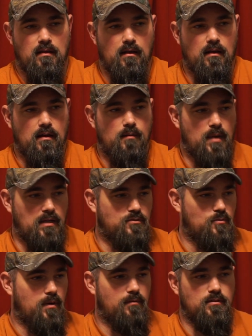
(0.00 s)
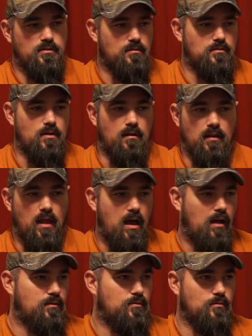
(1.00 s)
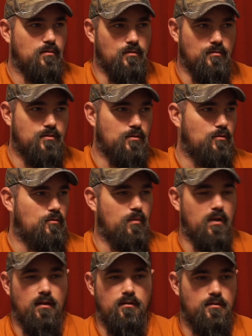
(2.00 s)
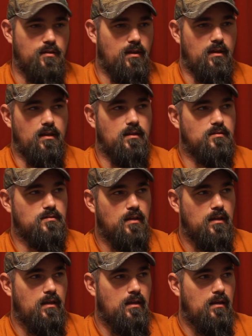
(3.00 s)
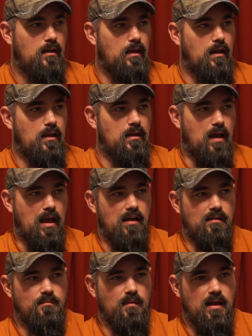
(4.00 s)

I do my research online through YouTube and other things, and I